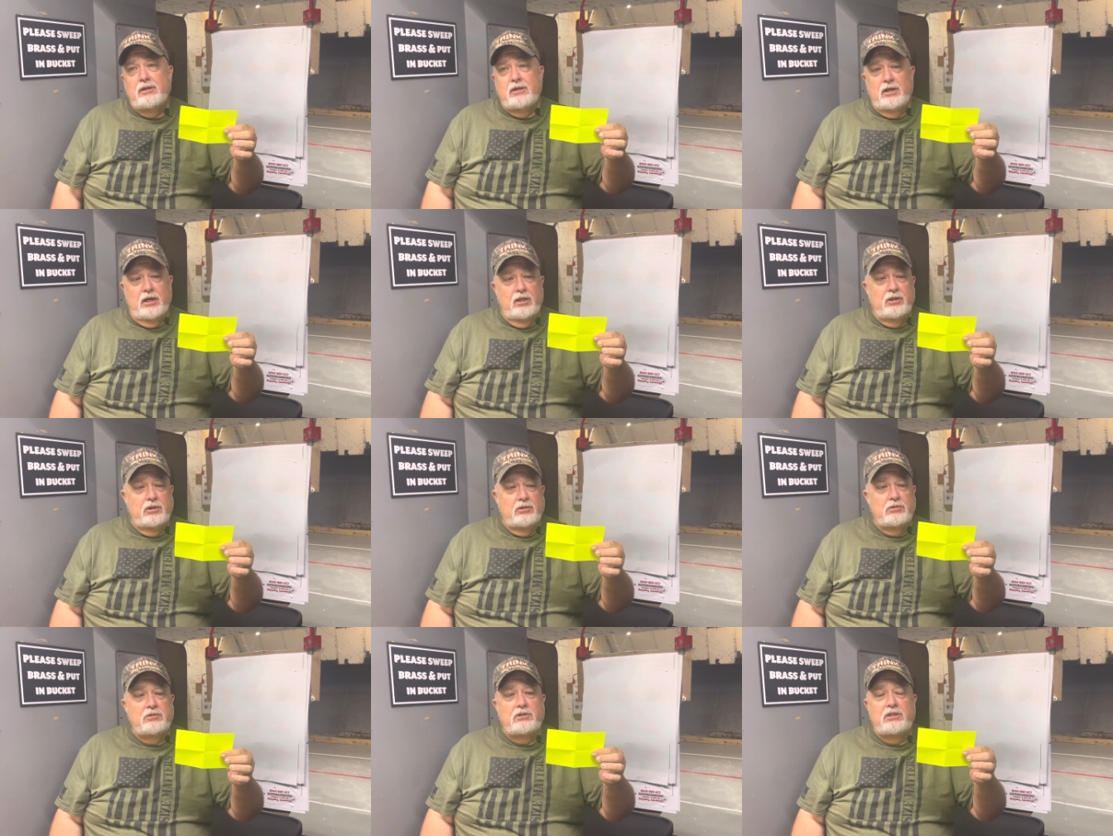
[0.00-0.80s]
a
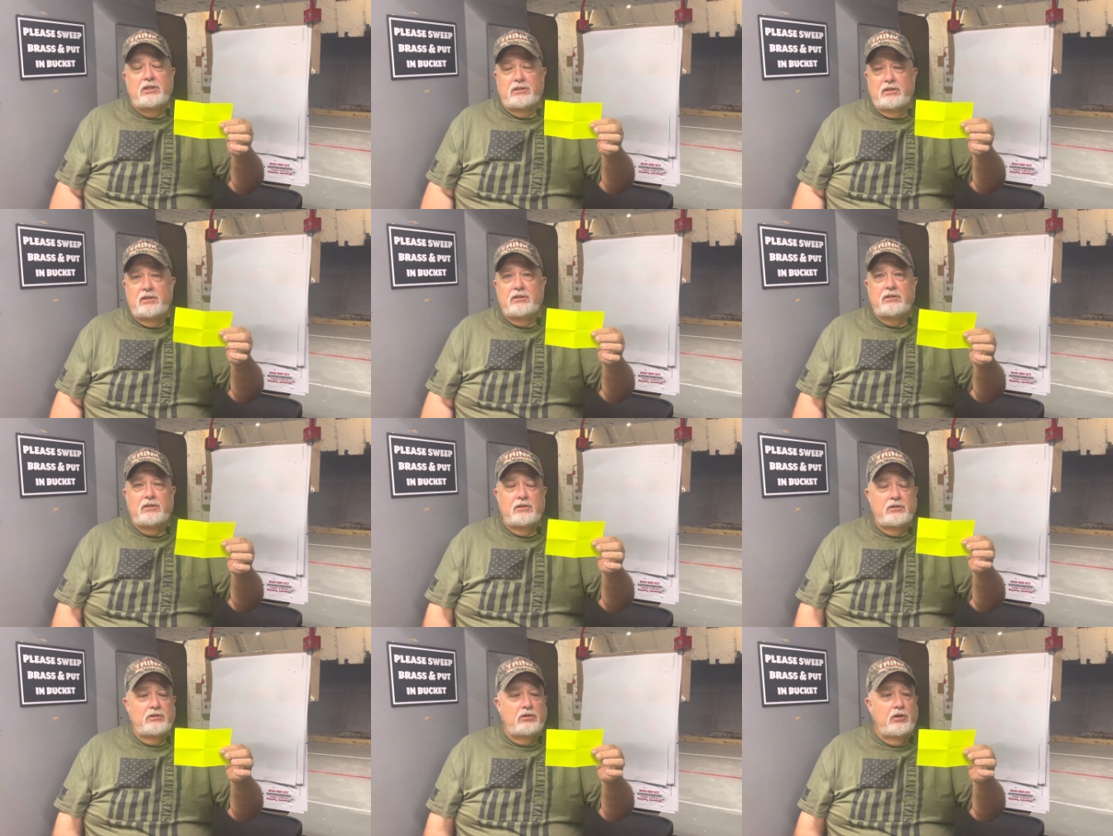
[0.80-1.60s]

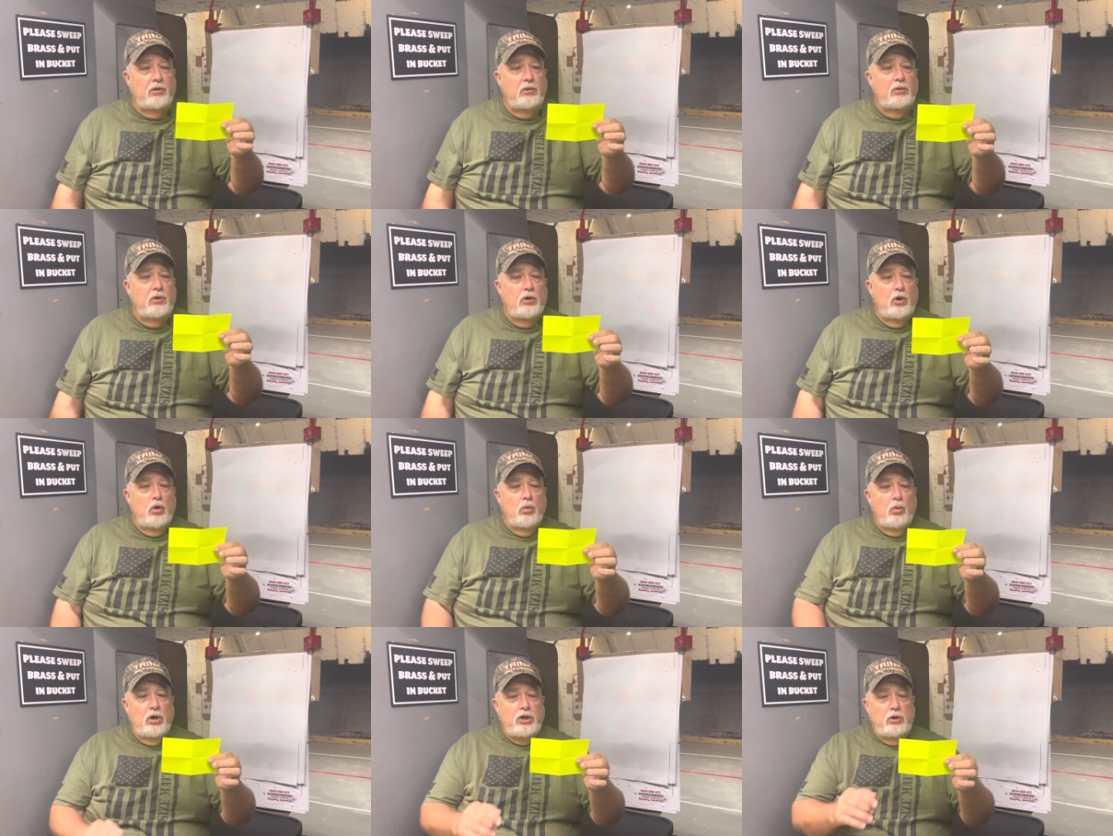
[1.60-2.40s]
distance. So
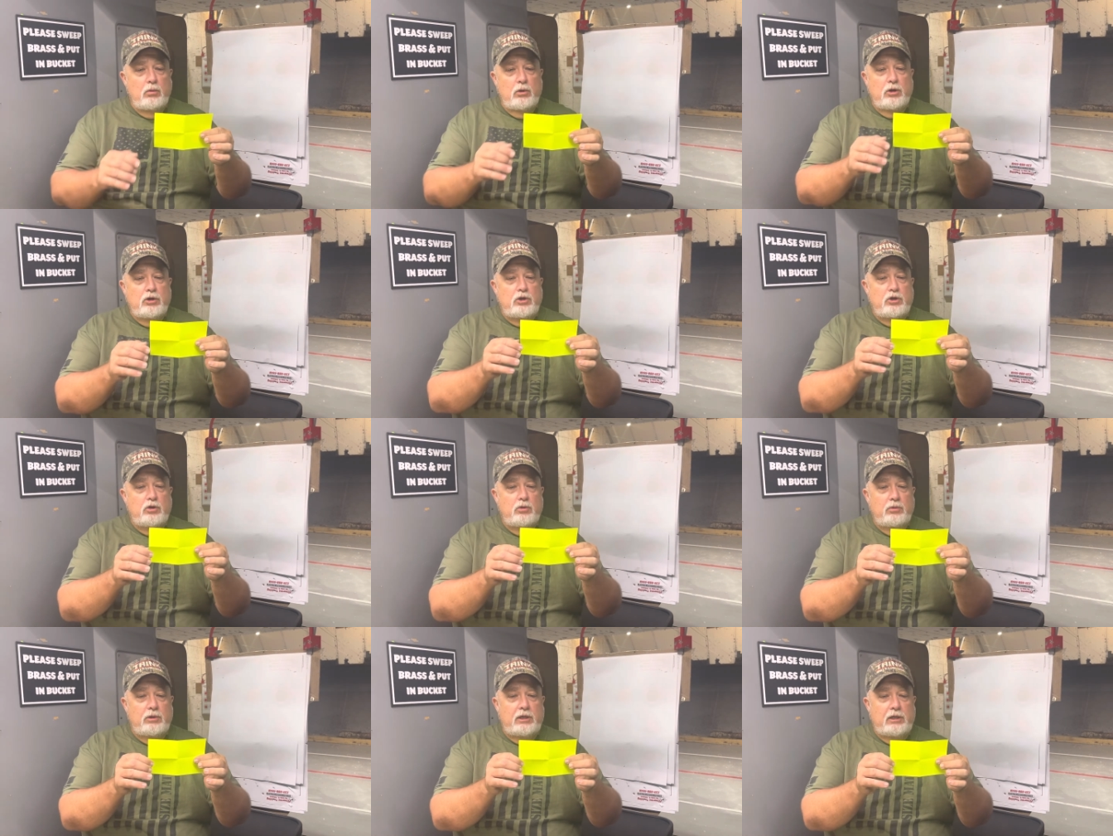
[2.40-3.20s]
what you want to
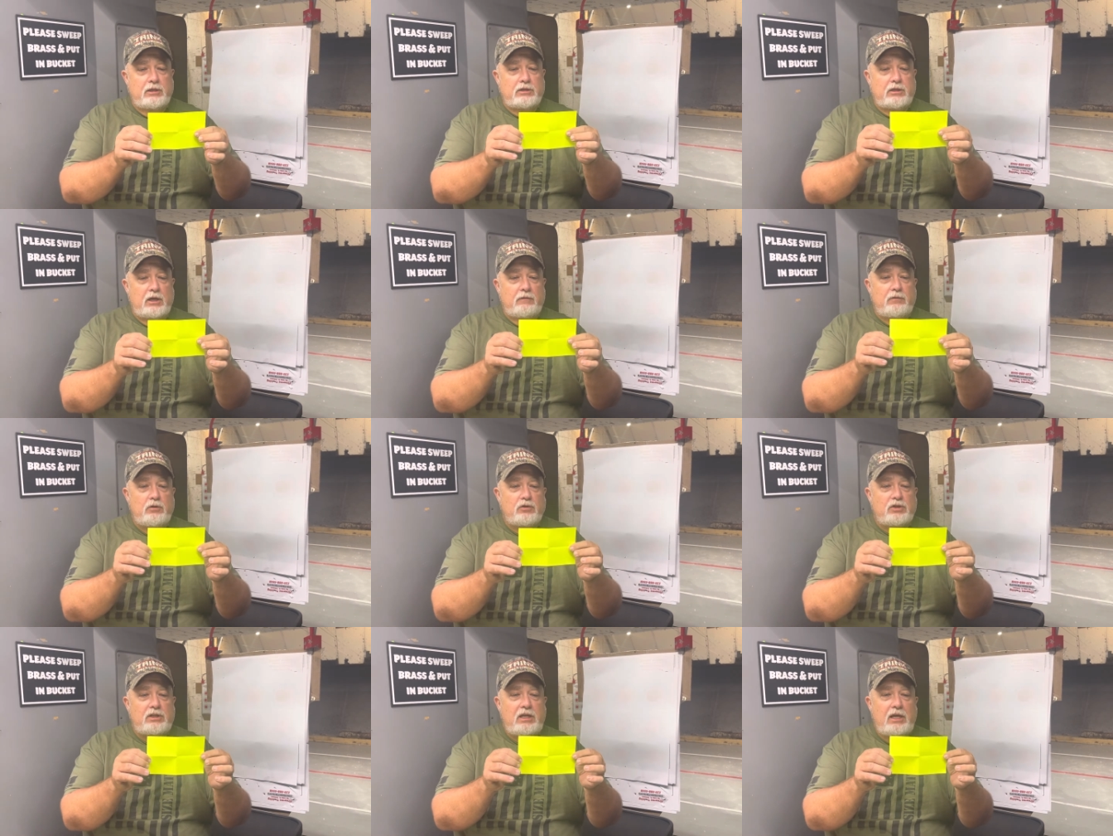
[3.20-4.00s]
do is if you
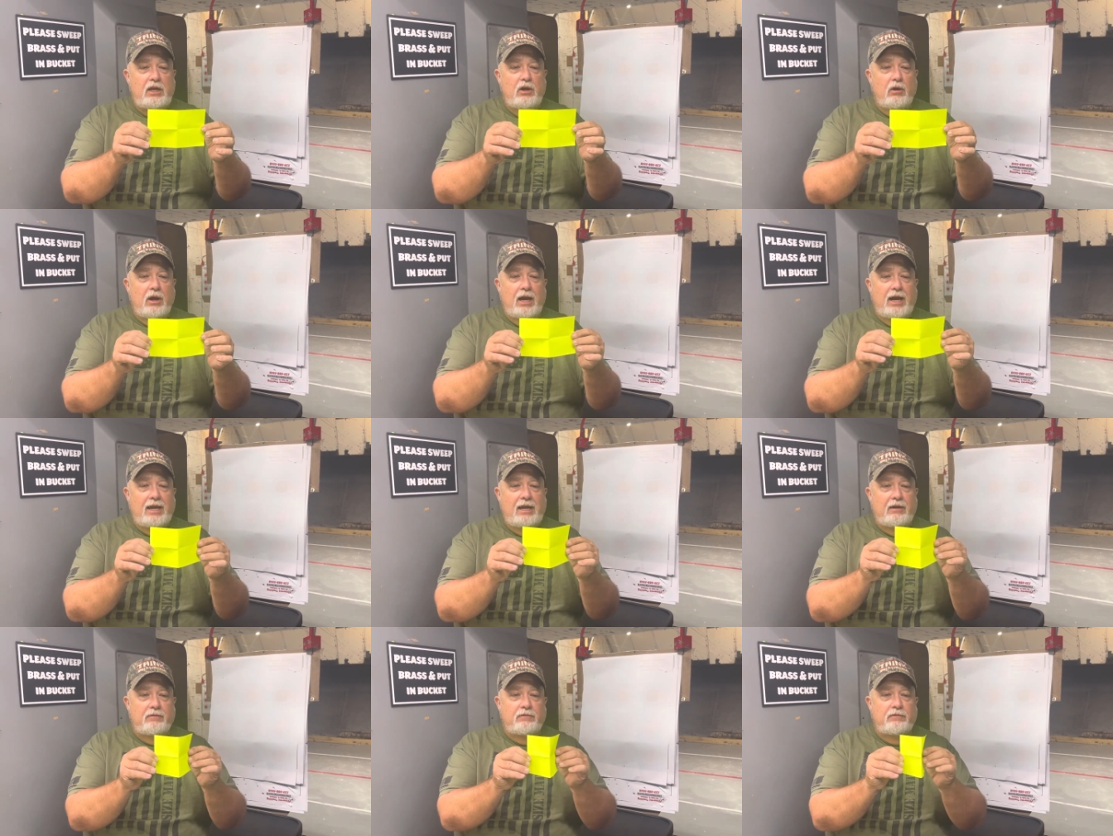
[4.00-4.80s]
see here, I
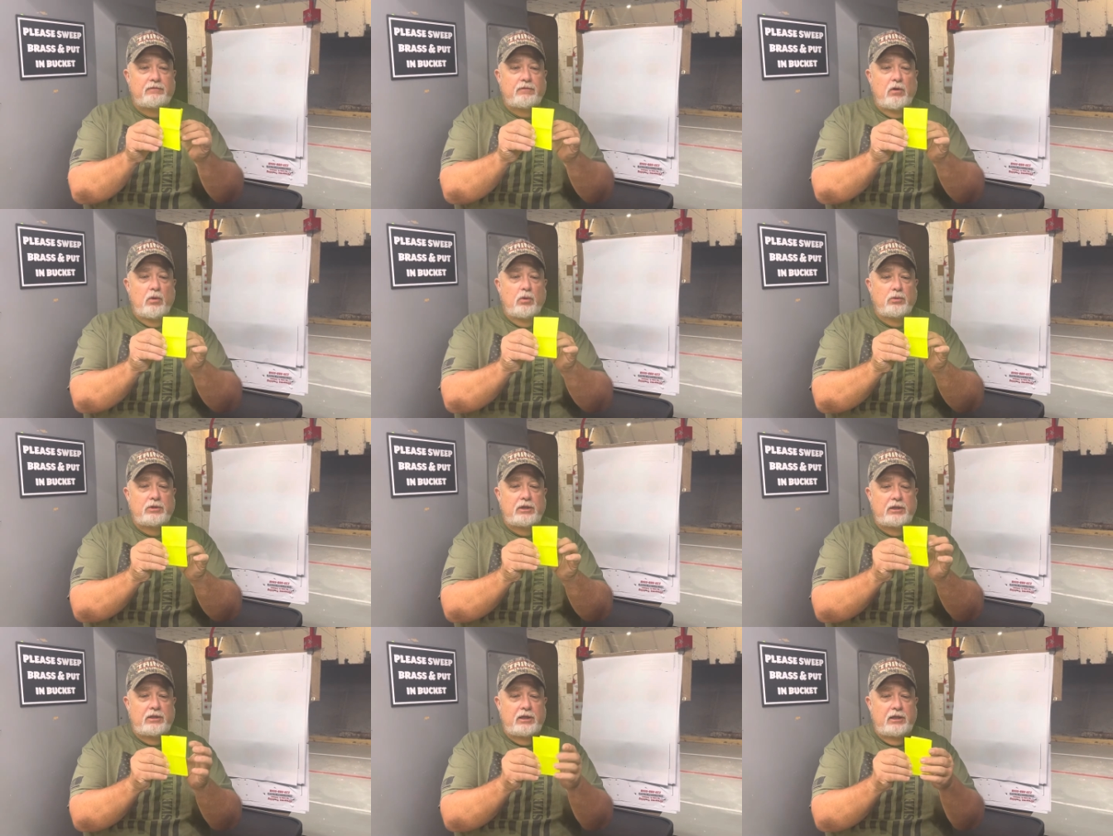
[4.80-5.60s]
have
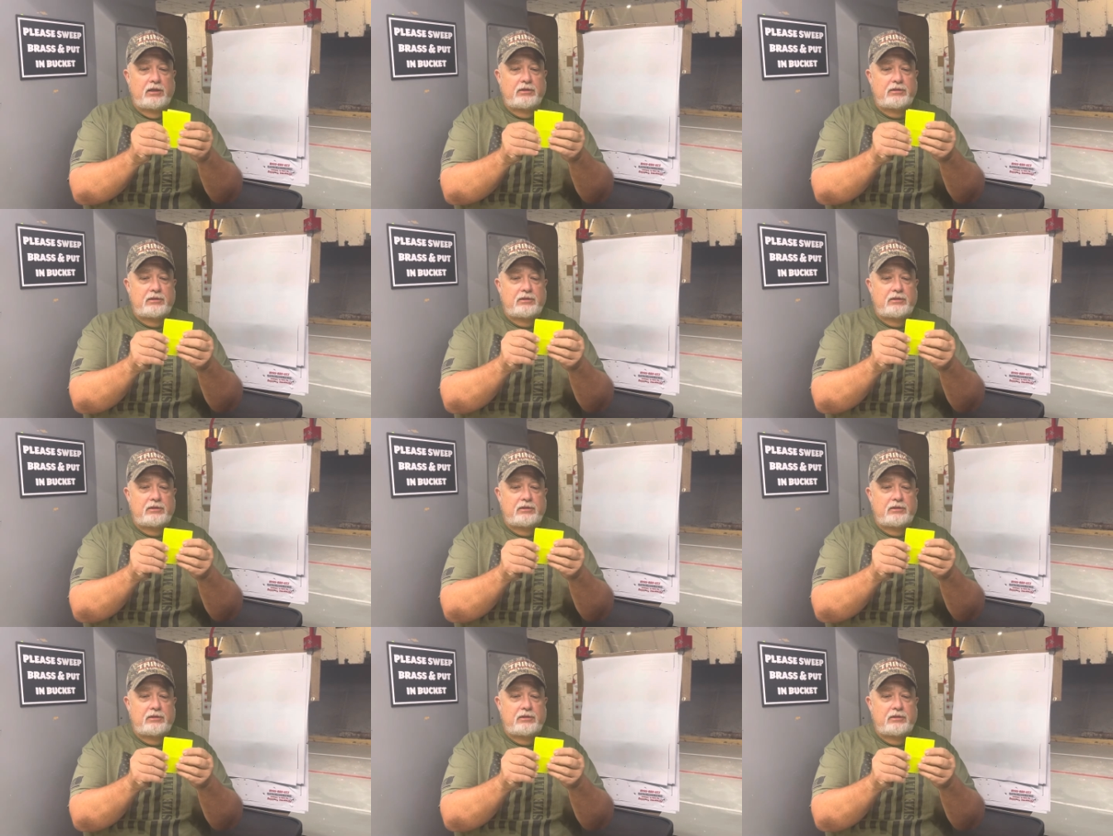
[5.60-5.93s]
folded this